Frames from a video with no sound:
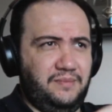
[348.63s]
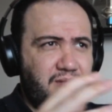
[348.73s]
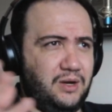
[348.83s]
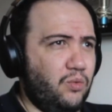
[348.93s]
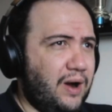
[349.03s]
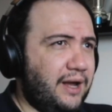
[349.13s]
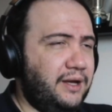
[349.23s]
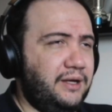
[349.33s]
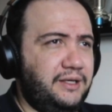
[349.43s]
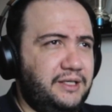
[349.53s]
a
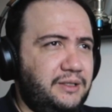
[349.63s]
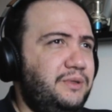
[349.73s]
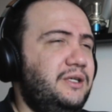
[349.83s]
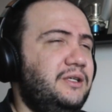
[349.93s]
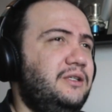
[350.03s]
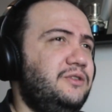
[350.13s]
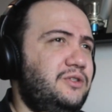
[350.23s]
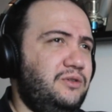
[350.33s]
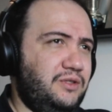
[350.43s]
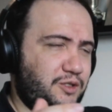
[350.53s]
wide appeal
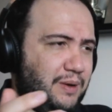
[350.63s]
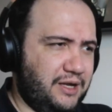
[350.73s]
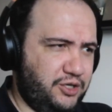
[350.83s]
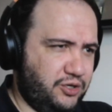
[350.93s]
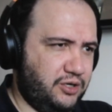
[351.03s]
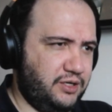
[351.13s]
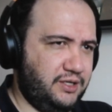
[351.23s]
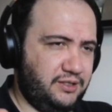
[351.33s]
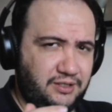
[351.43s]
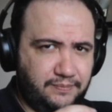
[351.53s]
to the Spanish
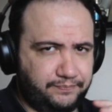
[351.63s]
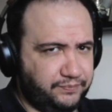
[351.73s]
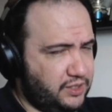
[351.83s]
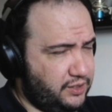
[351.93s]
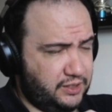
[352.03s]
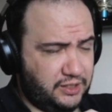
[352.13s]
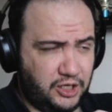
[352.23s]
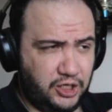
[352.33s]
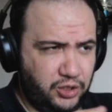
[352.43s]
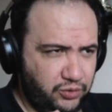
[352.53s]
audience because
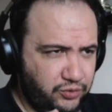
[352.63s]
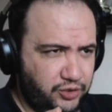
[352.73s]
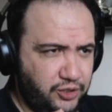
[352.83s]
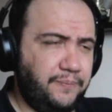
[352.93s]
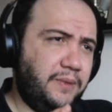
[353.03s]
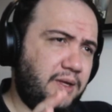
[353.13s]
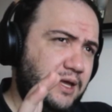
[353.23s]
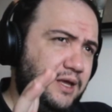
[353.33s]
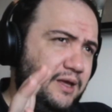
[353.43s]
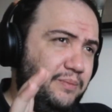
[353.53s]
it's huge,
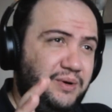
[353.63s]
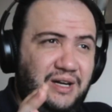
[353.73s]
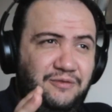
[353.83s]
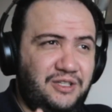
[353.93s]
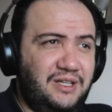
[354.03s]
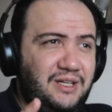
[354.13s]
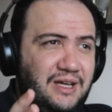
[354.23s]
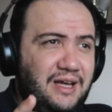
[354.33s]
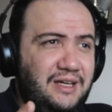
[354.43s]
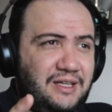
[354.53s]
but if she
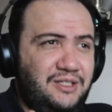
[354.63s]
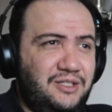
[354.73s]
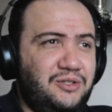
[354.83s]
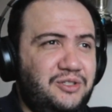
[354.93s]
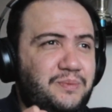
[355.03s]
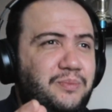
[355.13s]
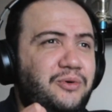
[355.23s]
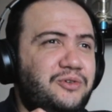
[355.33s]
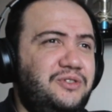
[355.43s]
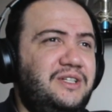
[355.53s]
inserts
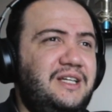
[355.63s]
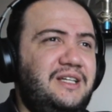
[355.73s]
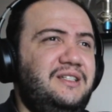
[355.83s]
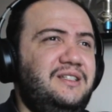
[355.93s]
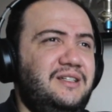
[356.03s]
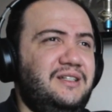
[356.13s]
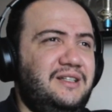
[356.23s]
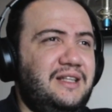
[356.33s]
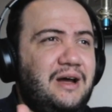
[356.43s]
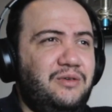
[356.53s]
Portuguese,
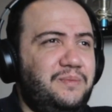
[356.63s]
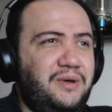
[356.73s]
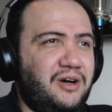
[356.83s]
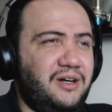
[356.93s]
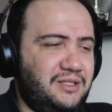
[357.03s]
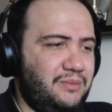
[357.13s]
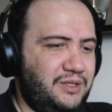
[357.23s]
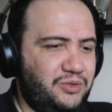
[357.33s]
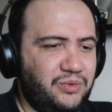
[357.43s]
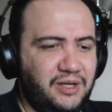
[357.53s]
that would be awesome
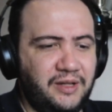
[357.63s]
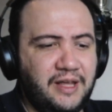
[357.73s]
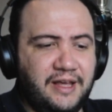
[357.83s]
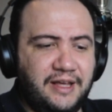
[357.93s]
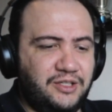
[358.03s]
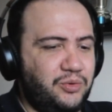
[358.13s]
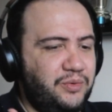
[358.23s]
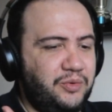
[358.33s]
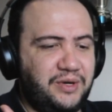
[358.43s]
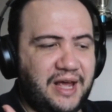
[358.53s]
as well. So
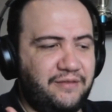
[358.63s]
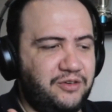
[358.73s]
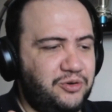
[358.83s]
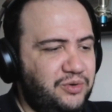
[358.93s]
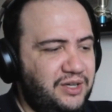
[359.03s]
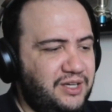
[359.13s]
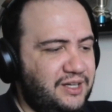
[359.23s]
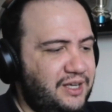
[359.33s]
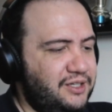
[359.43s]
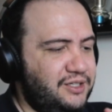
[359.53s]
we would have Korean,
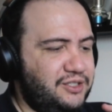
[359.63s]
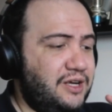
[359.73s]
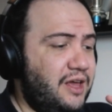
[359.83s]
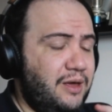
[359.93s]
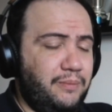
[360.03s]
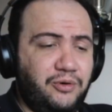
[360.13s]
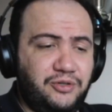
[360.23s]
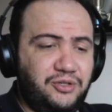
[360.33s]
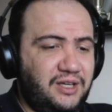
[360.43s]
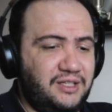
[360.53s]
English,
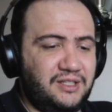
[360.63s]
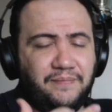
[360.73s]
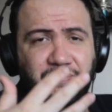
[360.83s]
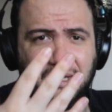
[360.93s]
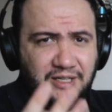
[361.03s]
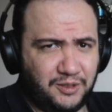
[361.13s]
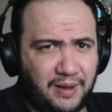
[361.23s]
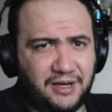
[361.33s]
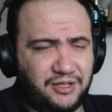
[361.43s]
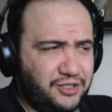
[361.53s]
Portuguese, and
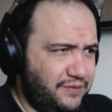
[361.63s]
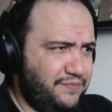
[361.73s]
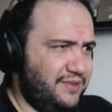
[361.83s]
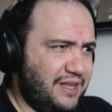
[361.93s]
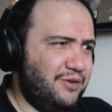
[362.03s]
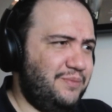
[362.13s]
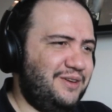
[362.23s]
Spanish. That would be